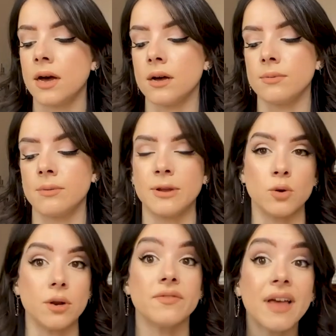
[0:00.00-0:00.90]
In
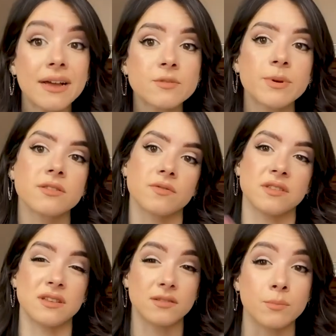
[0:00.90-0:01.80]
all of that, because
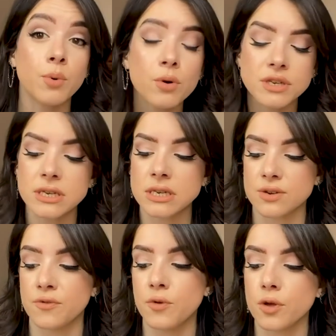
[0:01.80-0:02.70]
obviously that's important
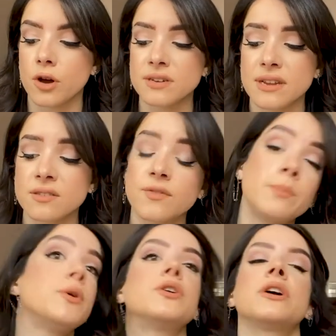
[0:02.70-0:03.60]
for the context of the
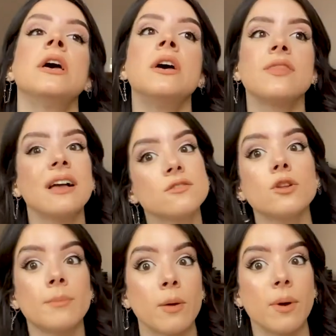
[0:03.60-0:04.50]
book. That's all
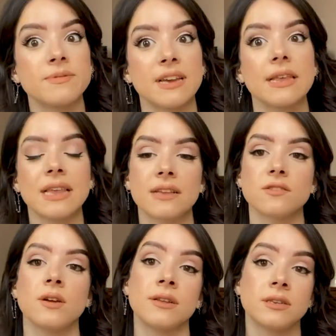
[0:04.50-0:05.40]
on my website. That's
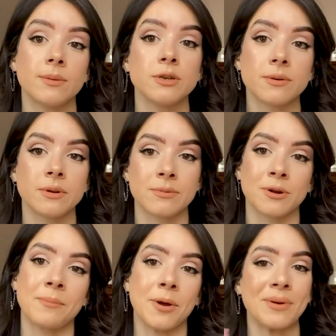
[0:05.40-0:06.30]

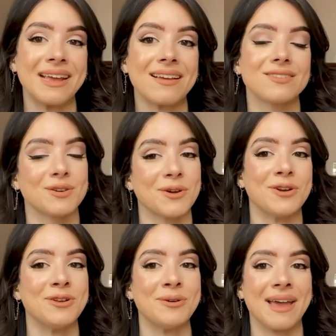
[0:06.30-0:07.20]

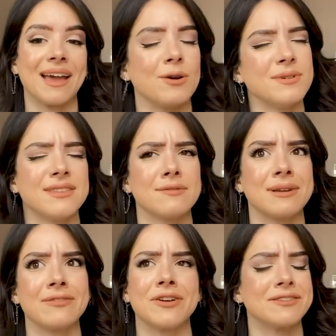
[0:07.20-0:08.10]
www.moaninc.co.uk. I always say that
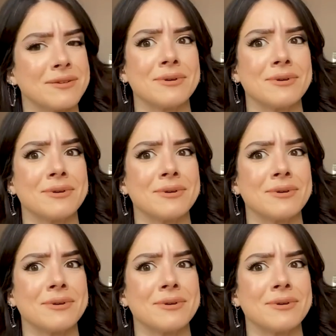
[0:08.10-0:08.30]
really fast.